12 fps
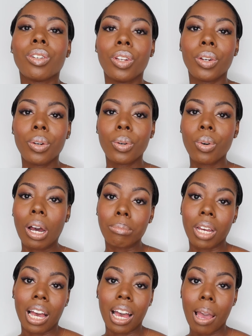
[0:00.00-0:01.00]
new.
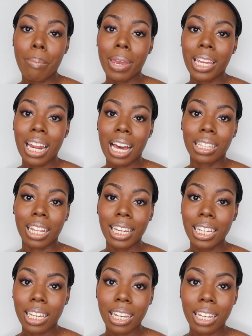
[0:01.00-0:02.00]
I may not
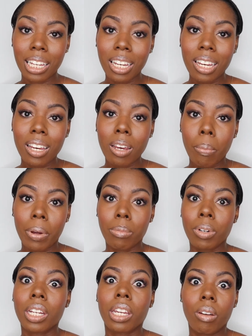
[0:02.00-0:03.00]
like it, but I'm
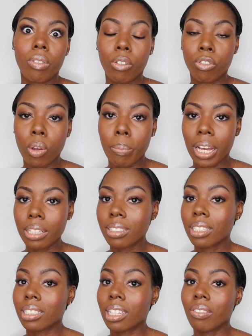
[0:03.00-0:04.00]
going to give it a few months
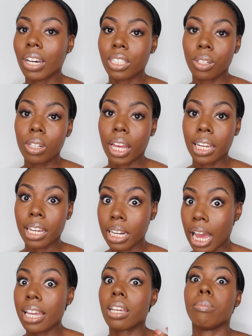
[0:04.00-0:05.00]
to see if I do like it. And
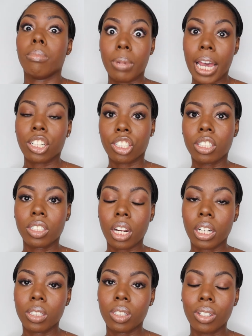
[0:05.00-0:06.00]
I am actually
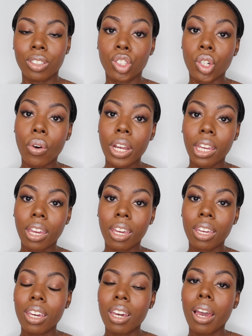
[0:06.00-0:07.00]
starting to enjoy
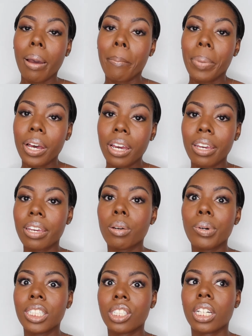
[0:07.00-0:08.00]
it. But it
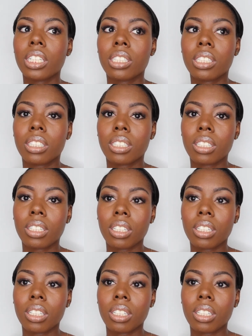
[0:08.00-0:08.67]
was just